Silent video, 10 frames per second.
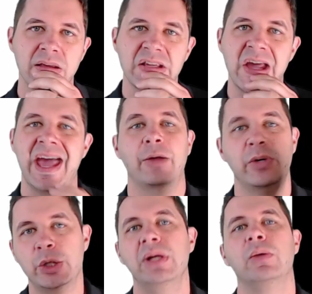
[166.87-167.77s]
So how do we
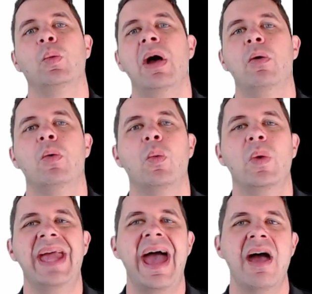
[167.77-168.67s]
do it? Well,
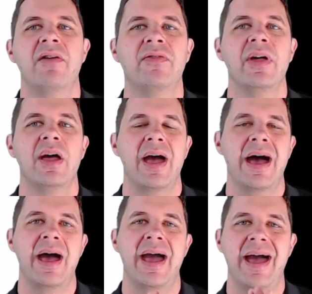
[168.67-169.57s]
we have
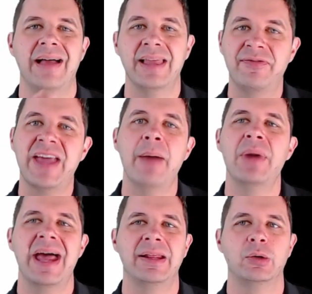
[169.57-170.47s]
a left
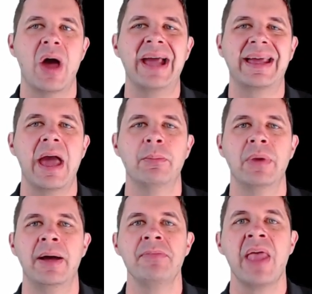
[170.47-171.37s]
camera and a right
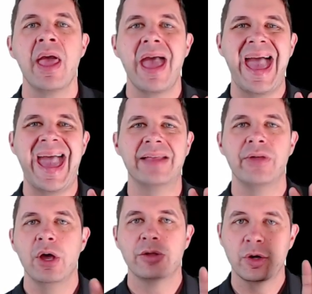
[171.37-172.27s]
camera, and
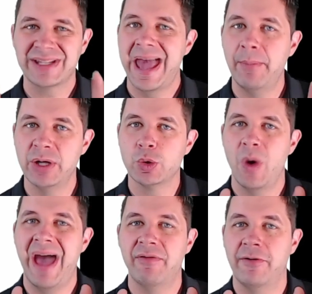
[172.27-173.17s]
those cameras will
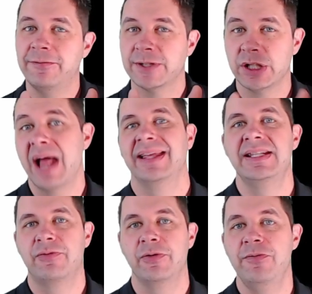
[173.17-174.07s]
have a slightly
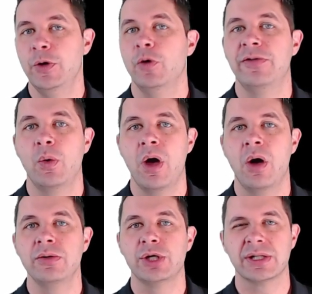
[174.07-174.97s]
different view of the
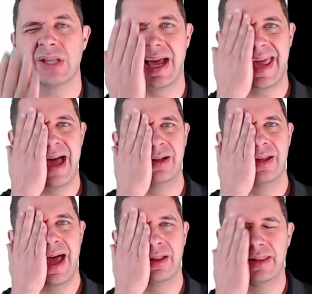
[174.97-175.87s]
world, just like our
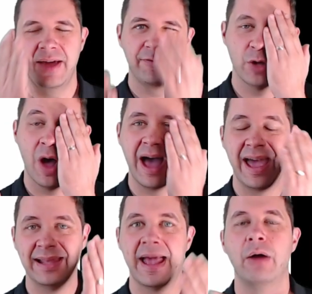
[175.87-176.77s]
left eye
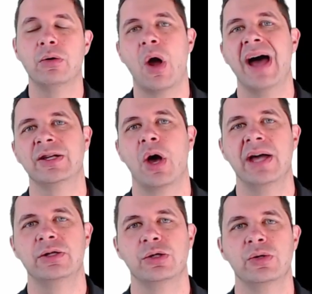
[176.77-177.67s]
and our right
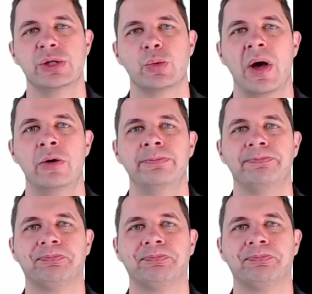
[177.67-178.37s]
eye do as well.